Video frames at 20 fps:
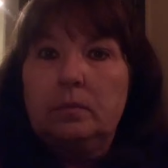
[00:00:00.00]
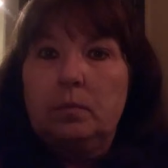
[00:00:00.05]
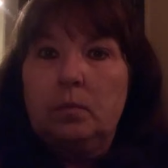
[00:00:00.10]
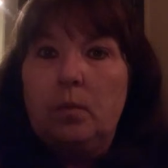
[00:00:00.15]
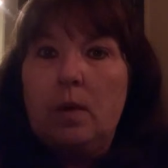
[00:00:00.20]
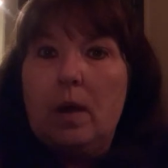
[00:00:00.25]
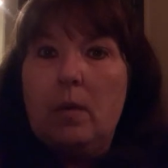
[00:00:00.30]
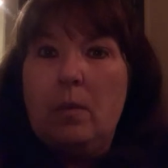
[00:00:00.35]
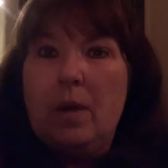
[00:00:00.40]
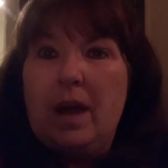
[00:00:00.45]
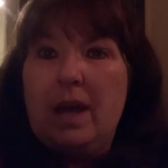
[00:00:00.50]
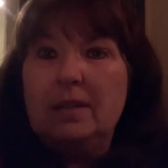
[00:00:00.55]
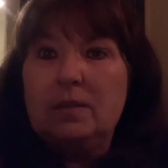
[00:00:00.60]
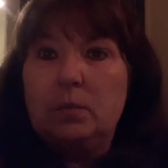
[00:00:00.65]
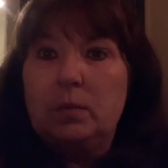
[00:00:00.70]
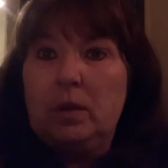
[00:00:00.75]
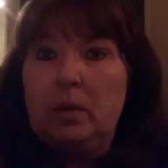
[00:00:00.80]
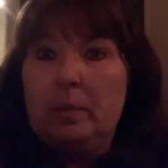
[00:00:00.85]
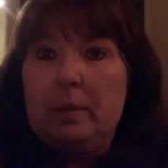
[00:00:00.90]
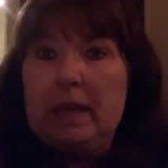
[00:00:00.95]
What
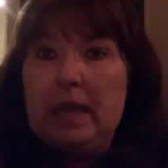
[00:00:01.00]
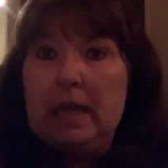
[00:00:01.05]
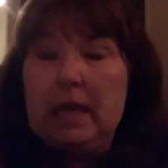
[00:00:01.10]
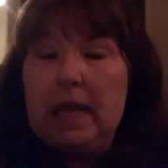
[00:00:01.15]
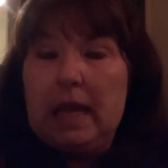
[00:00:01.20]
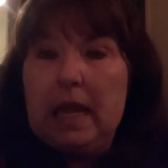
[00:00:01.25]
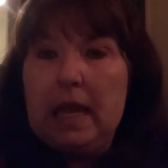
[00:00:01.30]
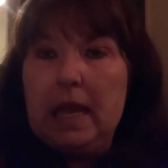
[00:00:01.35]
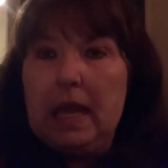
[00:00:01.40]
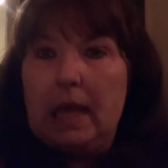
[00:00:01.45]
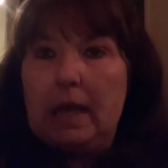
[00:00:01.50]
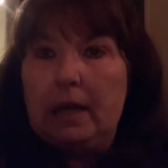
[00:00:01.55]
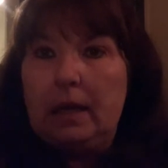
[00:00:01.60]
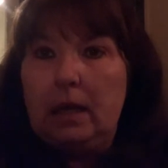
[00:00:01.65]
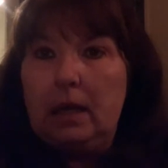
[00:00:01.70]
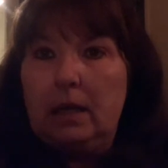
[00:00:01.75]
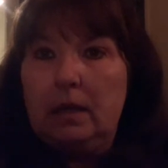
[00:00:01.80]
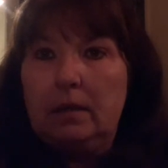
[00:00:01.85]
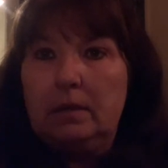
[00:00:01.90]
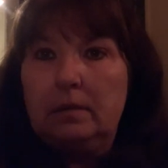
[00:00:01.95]
was will be again.
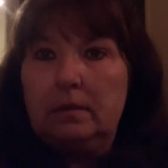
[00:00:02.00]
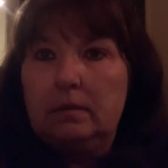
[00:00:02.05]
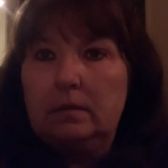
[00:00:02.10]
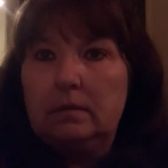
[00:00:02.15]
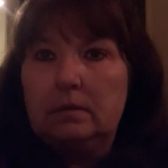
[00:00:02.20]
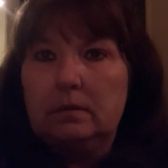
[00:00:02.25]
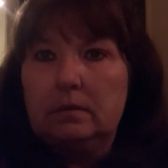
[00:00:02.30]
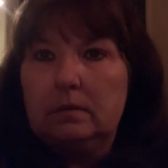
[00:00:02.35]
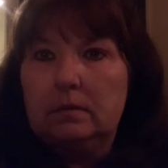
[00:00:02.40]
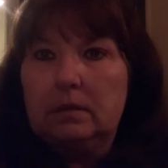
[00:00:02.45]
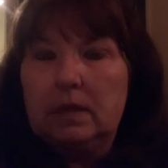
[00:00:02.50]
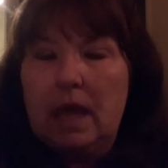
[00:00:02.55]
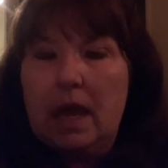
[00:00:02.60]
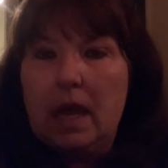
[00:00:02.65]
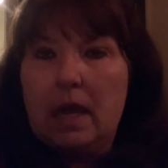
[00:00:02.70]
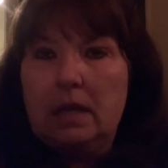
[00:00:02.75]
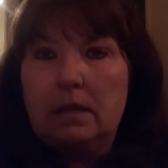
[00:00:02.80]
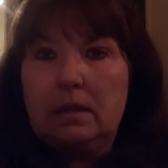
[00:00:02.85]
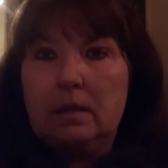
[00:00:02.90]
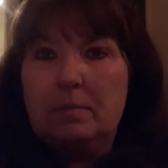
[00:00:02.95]

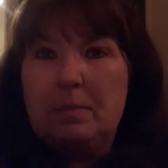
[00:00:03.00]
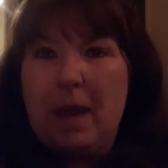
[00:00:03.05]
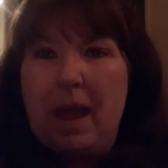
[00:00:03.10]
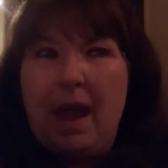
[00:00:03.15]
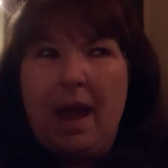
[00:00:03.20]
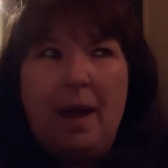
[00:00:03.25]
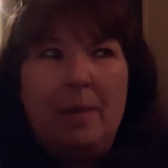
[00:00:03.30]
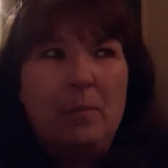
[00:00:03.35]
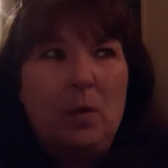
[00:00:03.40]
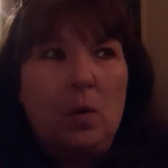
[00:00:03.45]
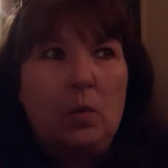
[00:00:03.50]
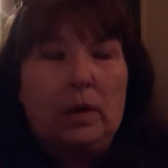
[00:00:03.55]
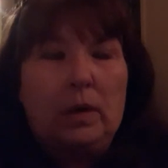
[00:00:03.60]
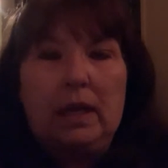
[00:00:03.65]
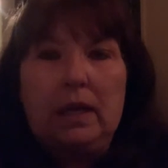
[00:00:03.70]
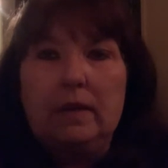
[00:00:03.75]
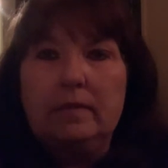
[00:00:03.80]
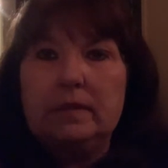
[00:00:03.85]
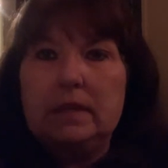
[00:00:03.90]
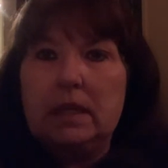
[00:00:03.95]
The Bible
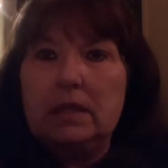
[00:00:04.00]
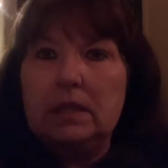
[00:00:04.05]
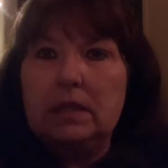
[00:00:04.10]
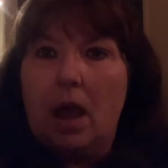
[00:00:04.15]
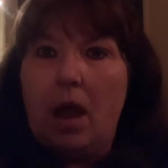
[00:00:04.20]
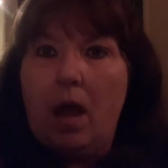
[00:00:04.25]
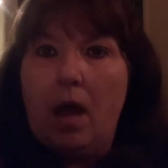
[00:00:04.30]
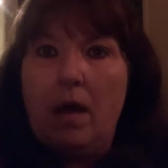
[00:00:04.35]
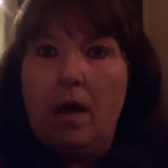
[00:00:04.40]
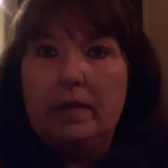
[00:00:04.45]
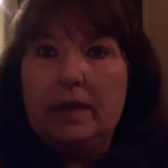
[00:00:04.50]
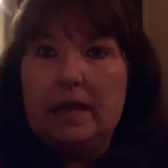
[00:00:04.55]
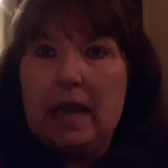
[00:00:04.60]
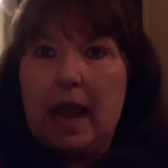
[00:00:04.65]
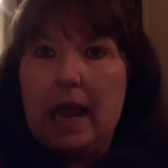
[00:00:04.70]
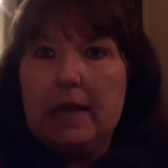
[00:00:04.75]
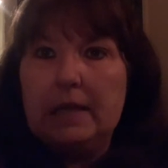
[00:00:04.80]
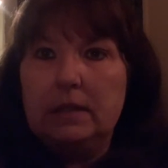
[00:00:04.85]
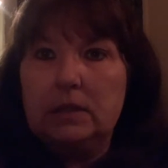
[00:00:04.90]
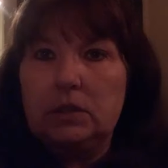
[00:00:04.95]
gives us all the
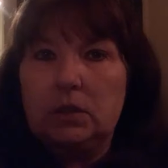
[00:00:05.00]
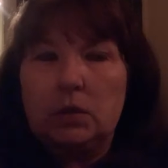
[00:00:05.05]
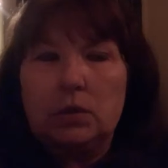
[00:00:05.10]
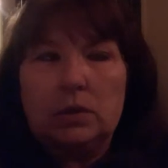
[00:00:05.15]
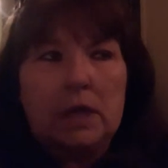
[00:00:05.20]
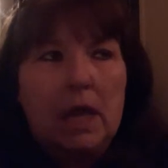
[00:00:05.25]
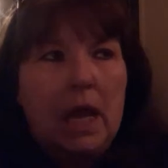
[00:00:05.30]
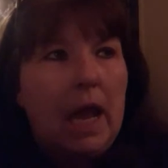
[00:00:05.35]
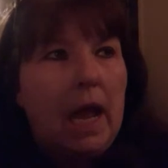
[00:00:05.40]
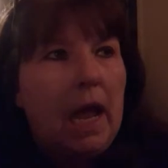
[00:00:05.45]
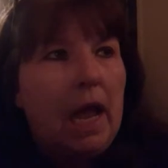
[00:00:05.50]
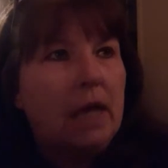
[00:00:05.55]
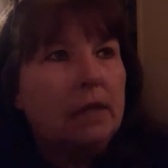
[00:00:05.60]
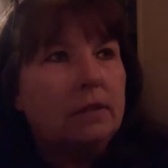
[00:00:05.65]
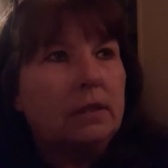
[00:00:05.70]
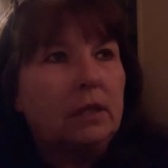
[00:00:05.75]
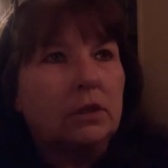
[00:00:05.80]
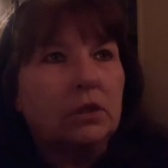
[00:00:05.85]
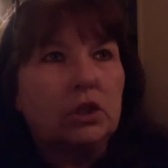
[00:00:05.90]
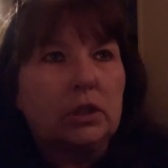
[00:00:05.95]
answers.
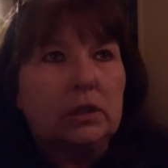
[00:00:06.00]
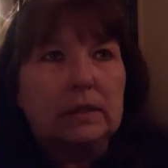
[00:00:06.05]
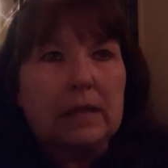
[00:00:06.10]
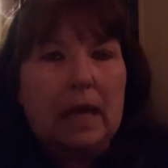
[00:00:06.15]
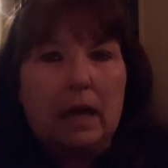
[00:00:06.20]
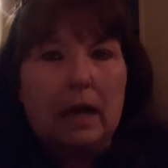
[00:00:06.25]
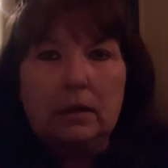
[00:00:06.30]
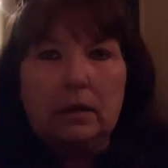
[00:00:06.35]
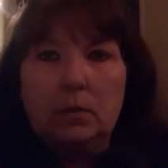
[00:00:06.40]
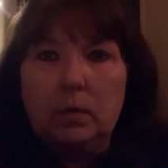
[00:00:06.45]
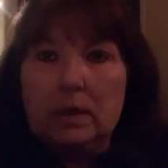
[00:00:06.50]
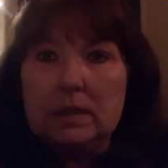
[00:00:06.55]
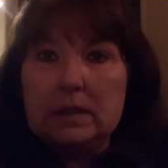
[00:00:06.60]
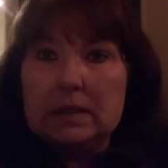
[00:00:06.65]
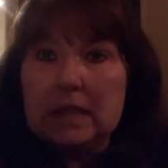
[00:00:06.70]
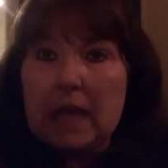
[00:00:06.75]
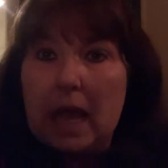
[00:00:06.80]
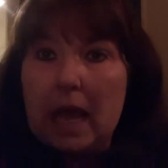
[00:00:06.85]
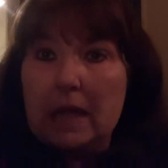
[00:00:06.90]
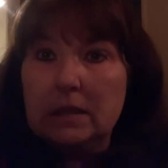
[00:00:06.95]
It tells you exactly what
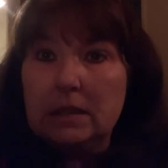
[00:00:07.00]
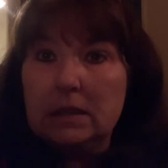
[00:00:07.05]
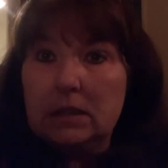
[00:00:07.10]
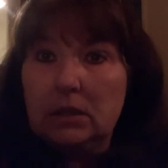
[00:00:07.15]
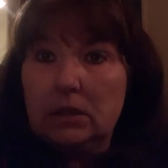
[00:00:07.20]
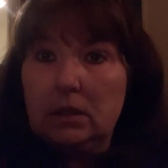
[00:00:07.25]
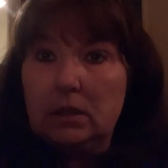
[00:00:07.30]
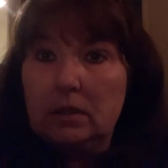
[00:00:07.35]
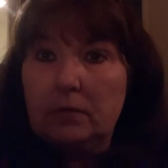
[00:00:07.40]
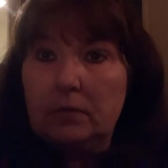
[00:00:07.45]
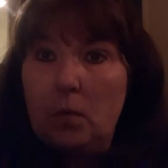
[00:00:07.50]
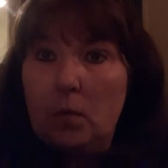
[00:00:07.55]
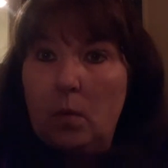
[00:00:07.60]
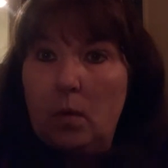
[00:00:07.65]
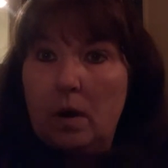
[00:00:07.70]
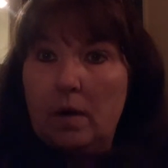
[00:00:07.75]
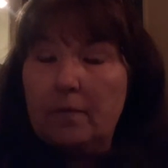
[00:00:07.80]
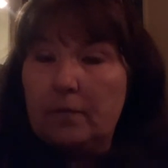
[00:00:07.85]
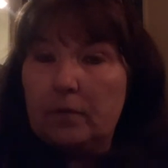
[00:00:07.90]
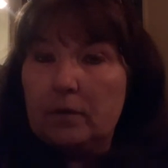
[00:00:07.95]
signs to look
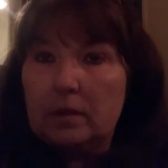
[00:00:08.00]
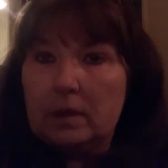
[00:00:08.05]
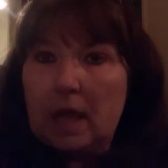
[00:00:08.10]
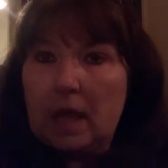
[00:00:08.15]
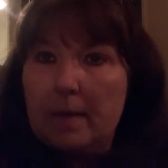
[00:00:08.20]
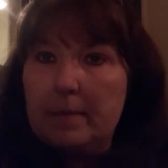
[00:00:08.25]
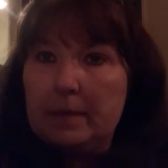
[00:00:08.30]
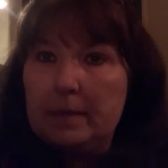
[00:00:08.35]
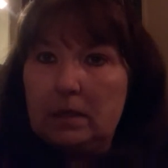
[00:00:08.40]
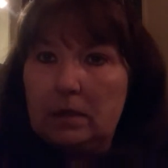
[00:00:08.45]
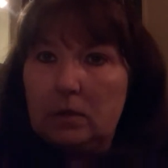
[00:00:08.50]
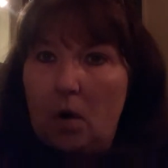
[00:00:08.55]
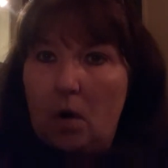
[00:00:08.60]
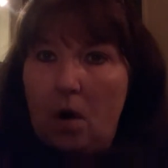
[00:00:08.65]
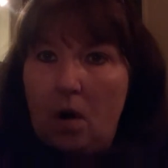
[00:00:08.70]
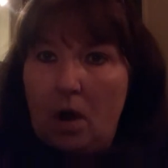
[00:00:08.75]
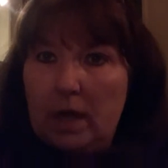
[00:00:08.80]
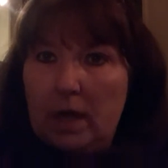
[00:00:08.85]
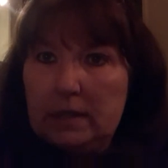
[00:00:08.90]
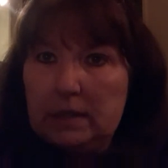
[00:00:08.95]
for the coming of
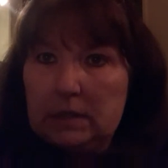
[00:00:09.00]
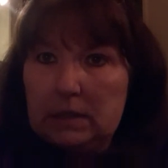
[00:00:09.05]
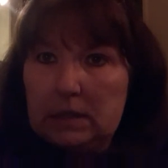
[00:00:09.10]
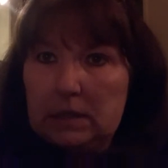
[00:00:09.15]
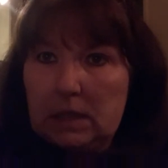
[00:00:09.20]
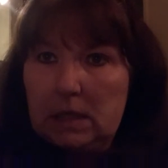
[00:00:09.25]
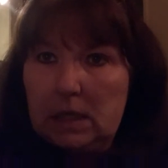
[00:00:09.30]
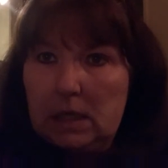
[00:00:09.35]
Christ,